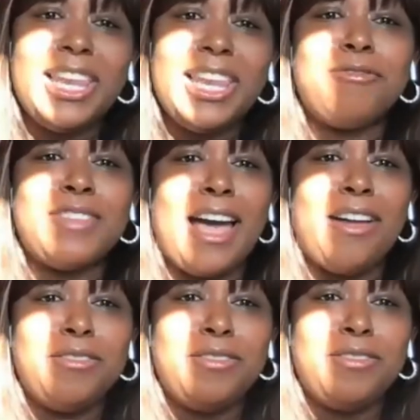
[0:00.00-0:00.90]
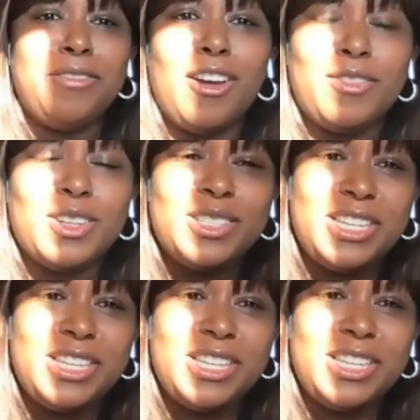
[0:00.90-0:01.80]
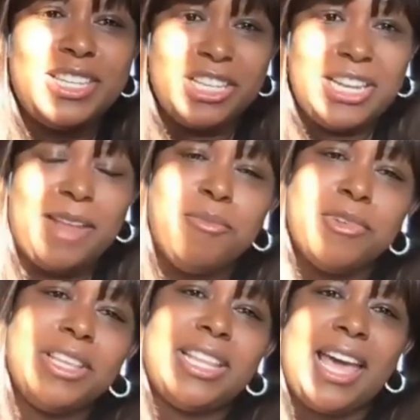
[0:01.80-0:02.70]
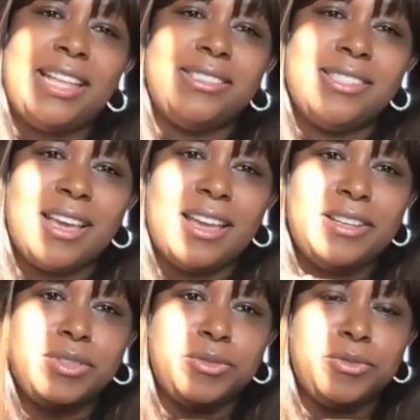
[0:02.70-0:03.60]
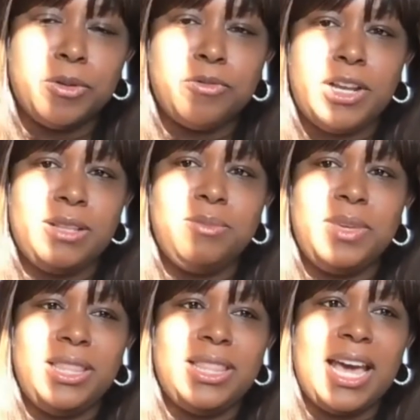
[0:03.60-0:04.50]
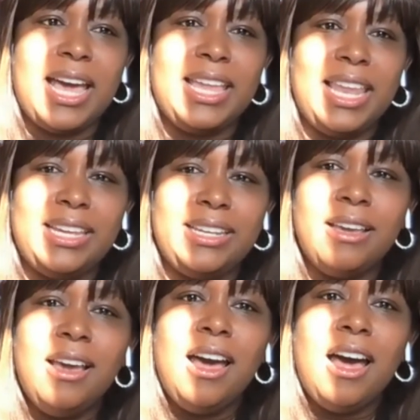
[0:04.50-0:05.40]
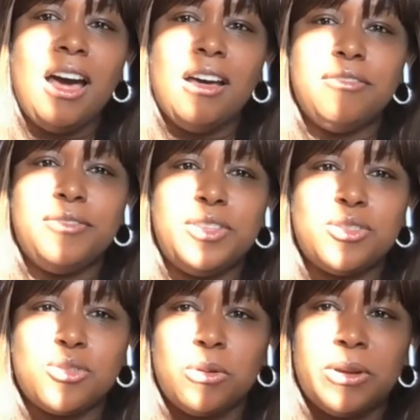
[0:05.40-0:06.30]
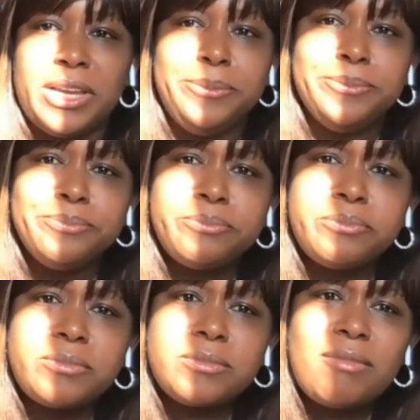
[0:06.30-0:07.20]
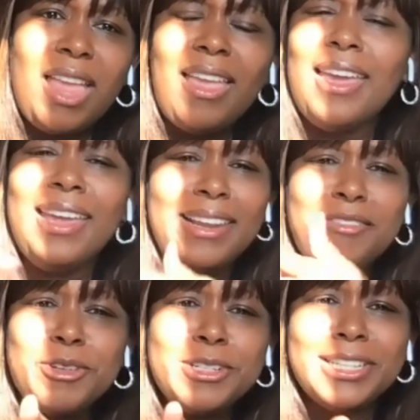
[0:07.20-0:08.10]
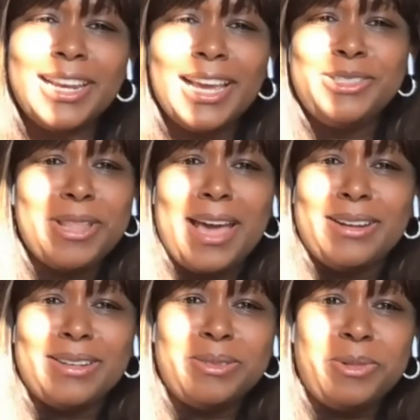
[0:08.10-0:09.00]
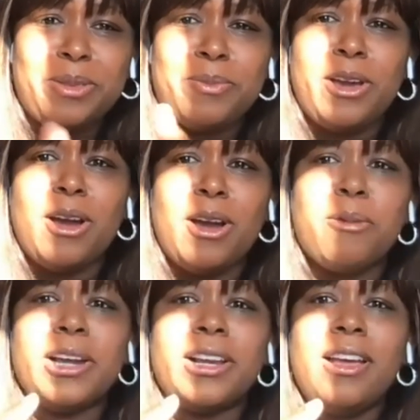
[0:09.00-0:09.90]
left out of the conversation, and bringing that to kind of the forefront and being the highlight of the story. And unfortunately, and I do that with my artwork.